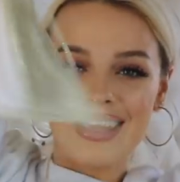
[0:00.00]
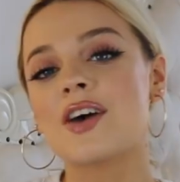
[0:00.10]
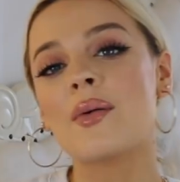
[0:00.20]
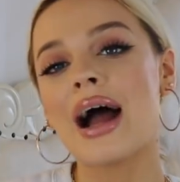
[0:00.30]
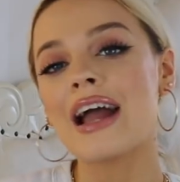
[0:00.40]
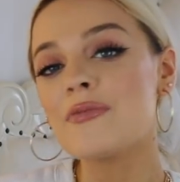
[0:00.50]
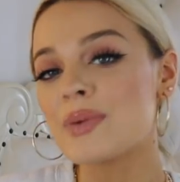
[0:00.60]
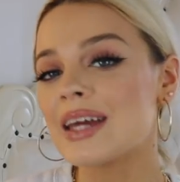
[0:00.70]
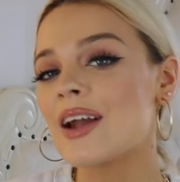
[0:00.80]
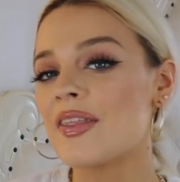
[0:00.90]
So I have
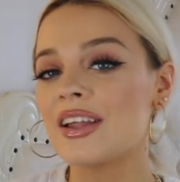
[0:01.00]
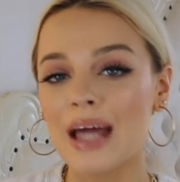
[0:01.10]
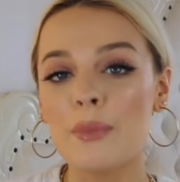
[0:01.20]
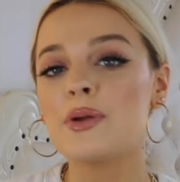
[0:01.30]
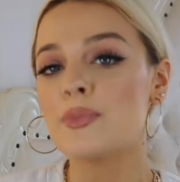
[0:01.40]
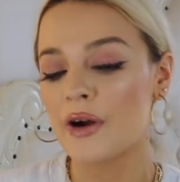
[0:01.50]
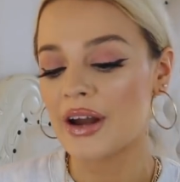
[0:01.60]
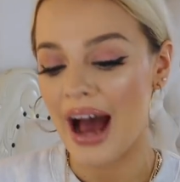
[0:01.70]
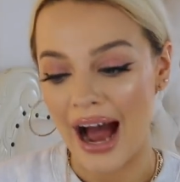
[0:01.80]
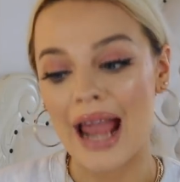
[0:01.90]
been on the leopard
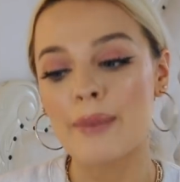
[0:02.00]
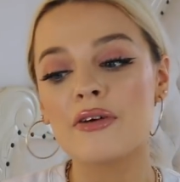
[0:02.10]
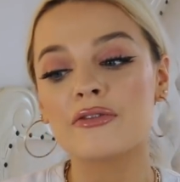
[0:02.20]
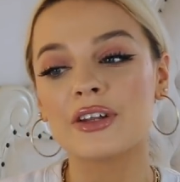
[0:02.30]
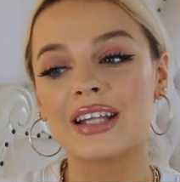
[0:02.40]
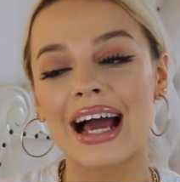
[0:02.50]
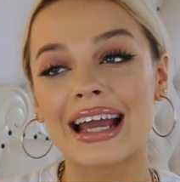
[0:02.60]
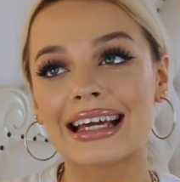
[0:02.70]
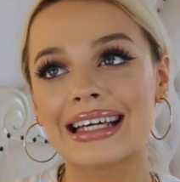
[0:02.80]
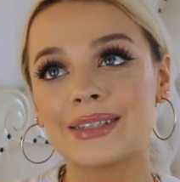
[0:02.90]
print hype for
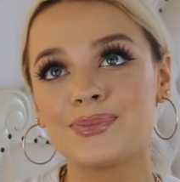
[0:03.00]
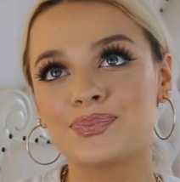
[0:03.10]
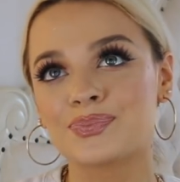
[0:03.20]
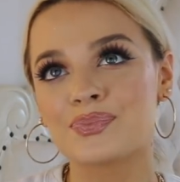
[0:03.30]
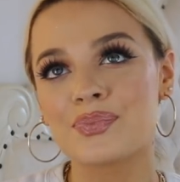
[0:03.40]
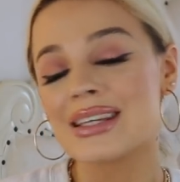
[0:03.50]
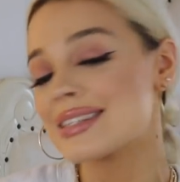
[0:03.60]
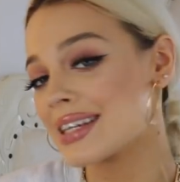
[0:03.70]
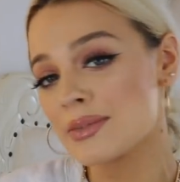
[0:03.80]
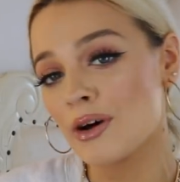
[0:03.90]
like
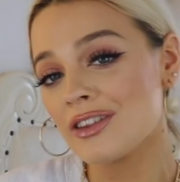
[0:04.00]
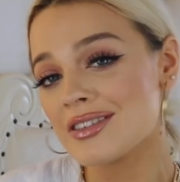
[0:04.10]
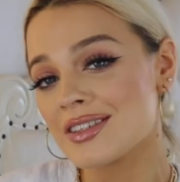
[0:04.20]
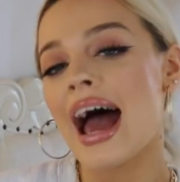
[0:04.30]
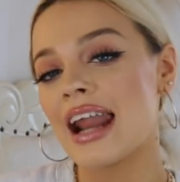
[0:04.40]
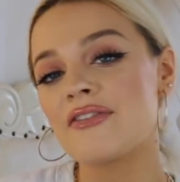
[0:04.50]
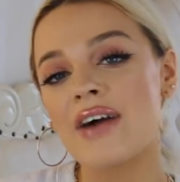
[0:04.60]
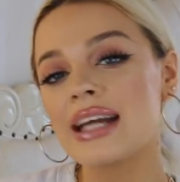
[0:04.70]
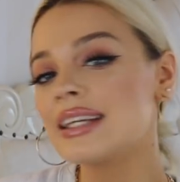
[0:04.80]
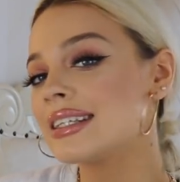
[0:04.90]
6 months, and I
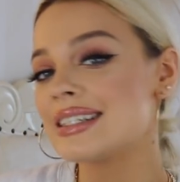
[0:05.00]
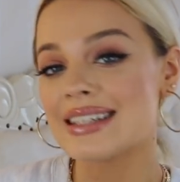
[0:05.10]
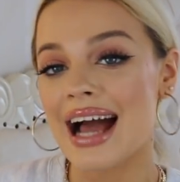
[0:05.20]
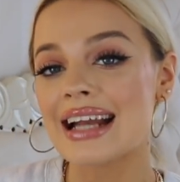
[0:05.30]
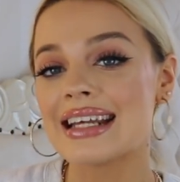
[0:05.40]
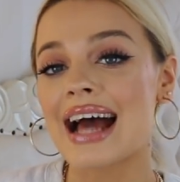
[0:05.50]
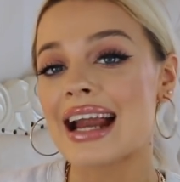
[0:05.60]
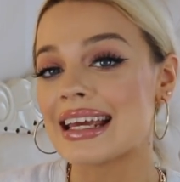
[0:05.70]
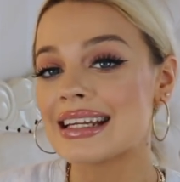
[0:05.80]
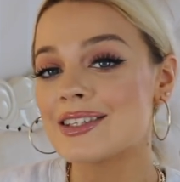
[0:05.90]
finally decided I
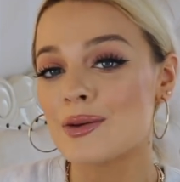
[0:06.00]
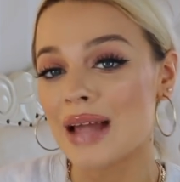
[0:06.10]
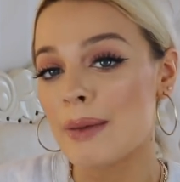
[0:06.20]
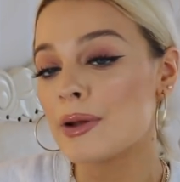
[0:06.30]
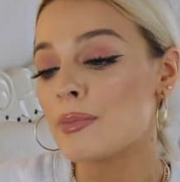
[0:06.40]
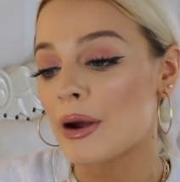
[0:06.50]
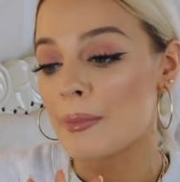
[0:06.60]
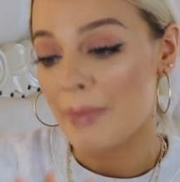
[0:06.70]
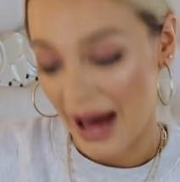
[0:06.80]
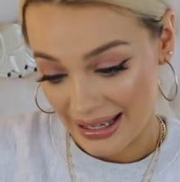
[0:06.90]
needed some leopard
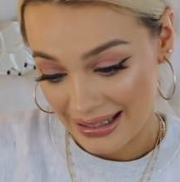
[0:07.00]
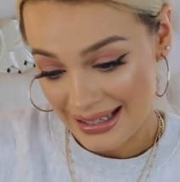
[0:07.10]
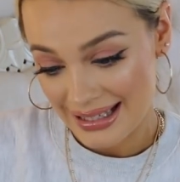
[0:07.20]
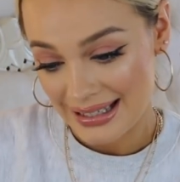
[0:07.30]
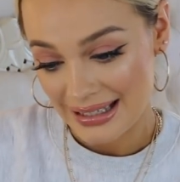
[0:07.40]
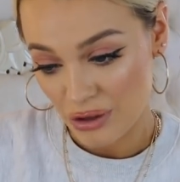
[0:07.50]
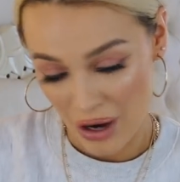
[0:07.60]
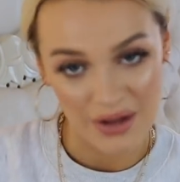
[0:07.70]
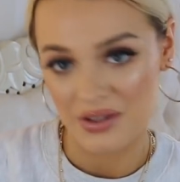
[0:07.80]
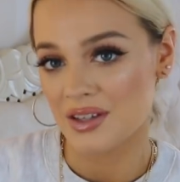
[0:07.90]
print pants,
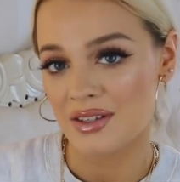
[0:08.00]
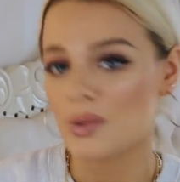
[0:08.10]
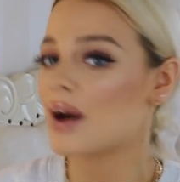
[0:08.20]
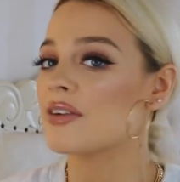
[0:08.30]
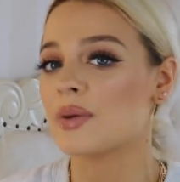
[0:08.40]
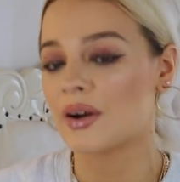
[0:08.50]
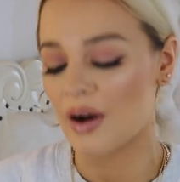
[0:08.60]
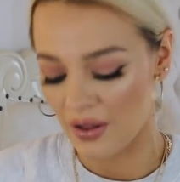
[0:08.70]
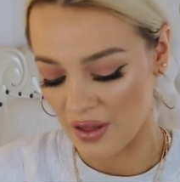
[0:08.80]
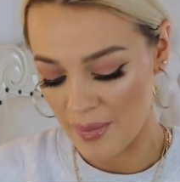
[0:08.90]
trousers, whatever you want to
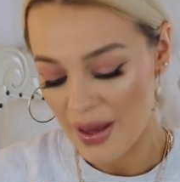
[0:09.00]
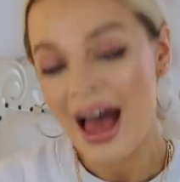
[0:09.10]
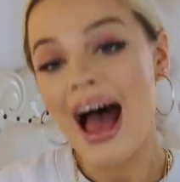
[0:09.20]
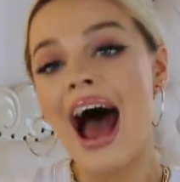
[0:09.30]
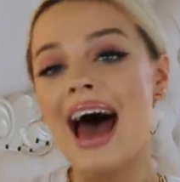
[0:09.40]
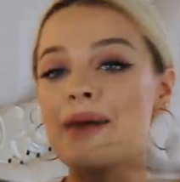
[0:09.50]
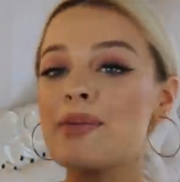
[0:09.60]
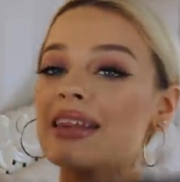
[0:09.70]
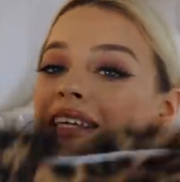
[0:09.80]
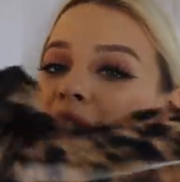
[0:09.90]
call them. And I
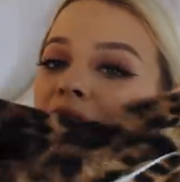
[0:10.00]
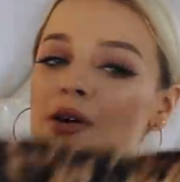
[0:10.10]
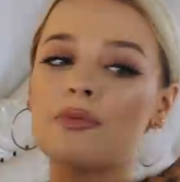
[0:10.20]
picked these ones